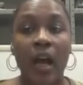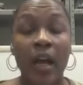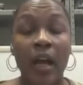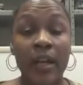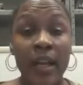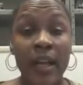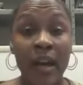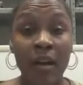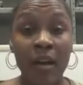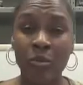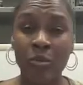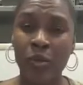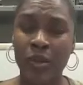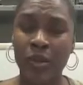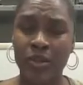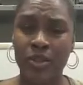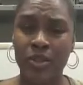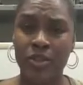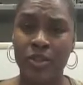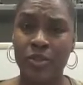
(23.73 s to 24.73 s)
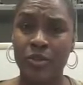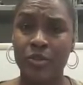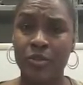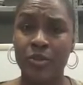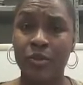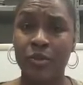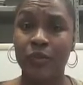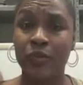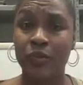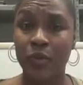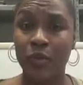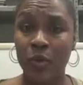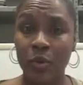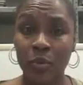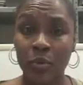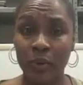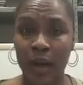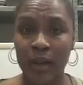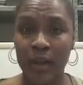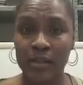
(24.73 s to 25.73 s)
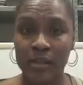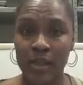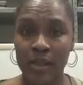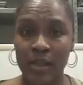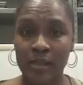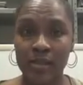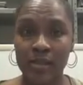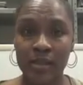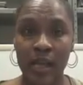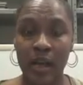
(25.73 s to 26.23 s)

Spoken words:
Now I'm going to show you the full process